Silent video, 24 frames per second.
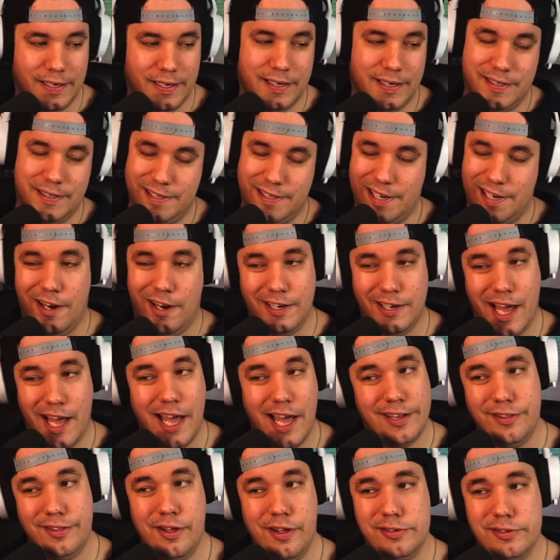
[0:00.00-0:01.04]
are not
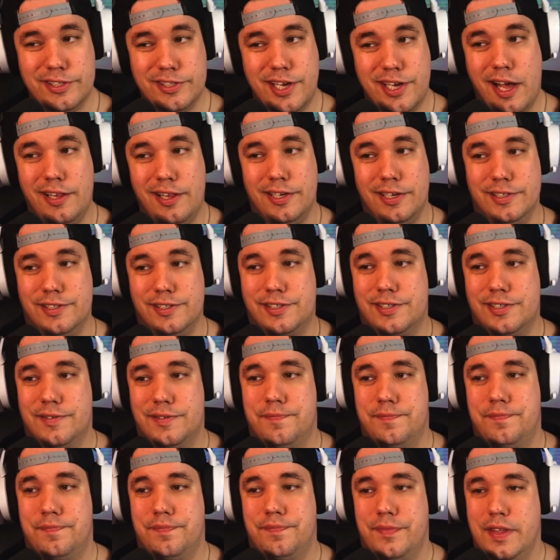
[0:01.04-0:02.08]
in those colors.
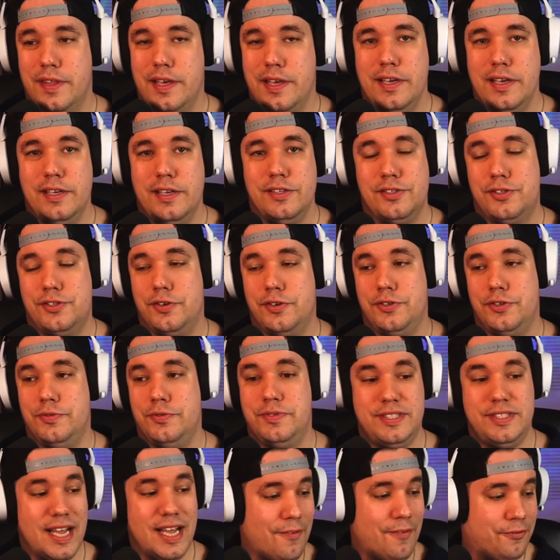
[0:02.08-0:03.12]
So you
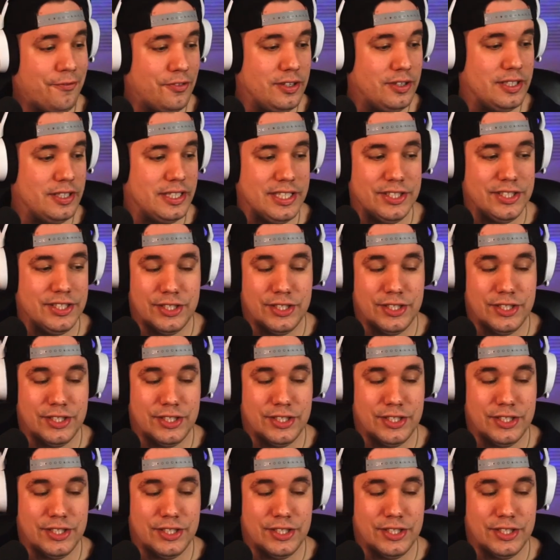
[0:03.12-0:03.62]
definitely